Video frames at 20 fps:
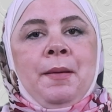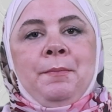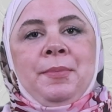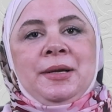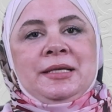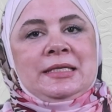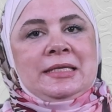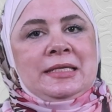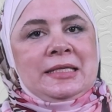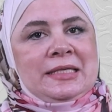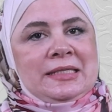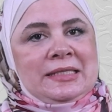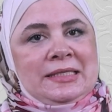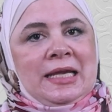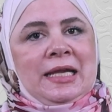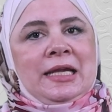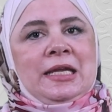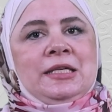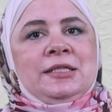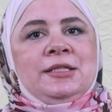But in the
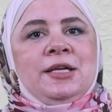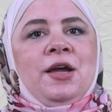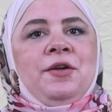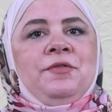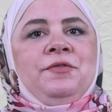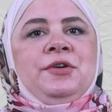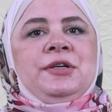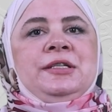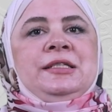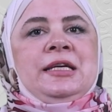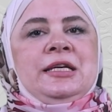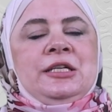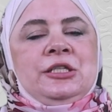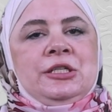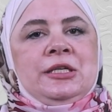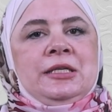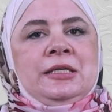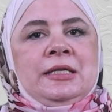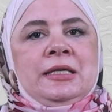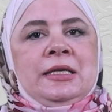second
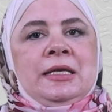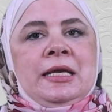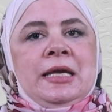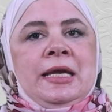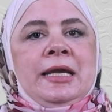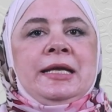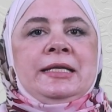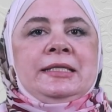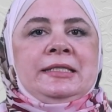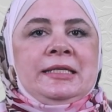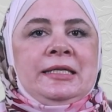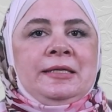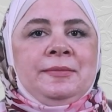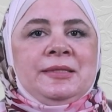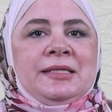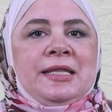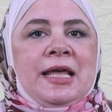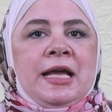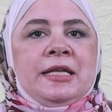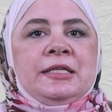conversation, it
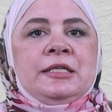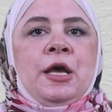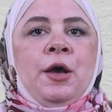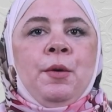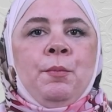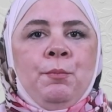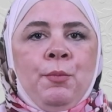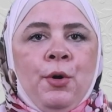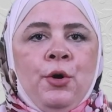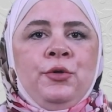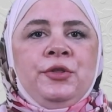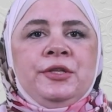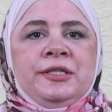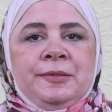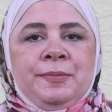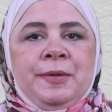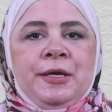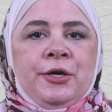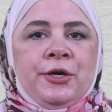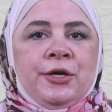seems that both
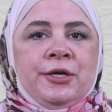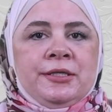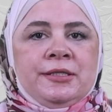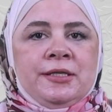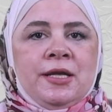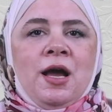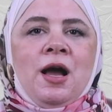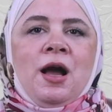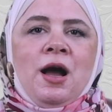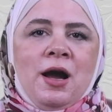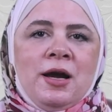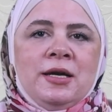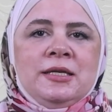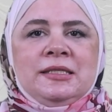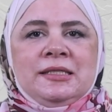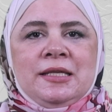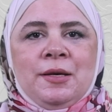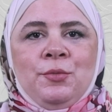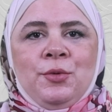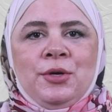speakers are
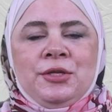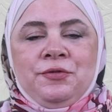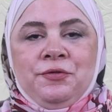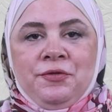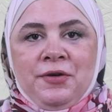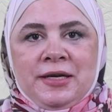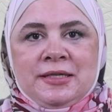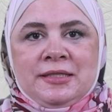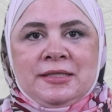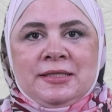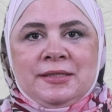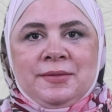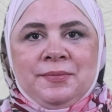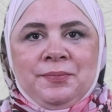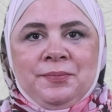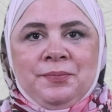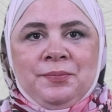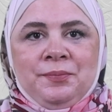somewhat friends,